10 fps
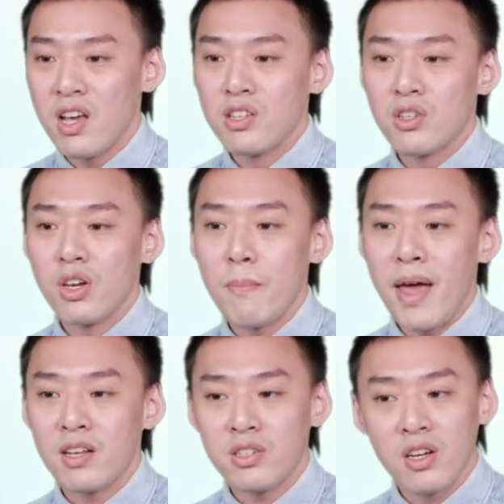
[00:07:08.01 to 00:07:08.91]
So the
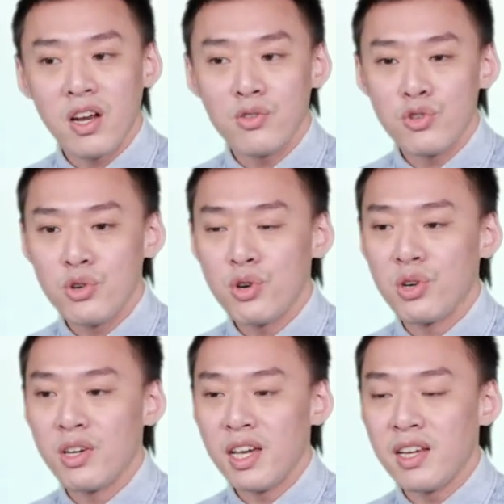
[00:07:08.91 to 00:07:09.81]
master
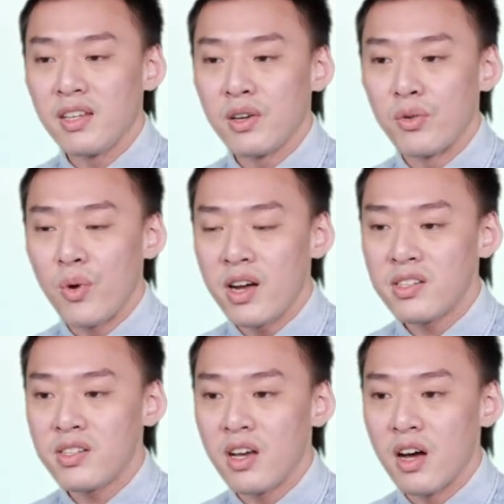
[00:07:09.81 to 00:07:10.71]
control in the
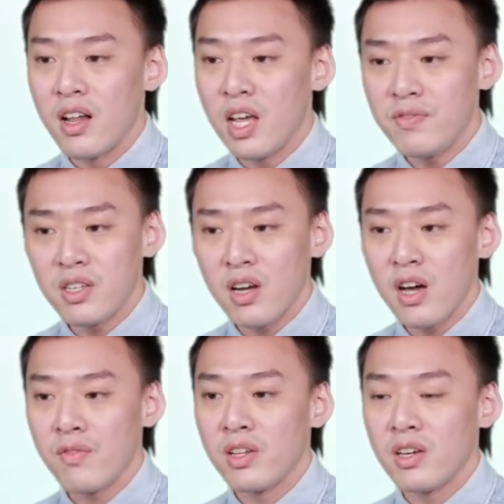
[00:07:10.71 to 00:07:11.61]
left side
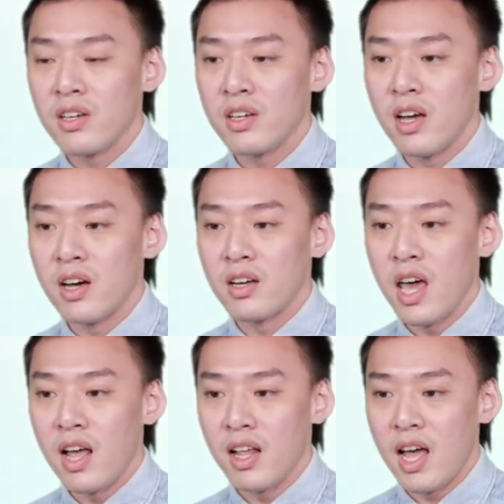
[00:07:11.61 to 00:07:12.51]
of the
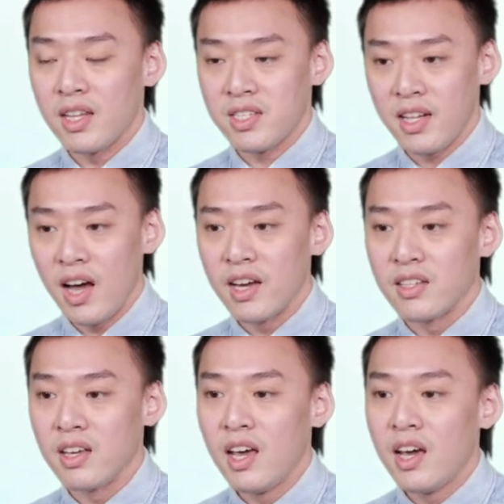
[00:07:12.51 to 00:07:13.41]
slide,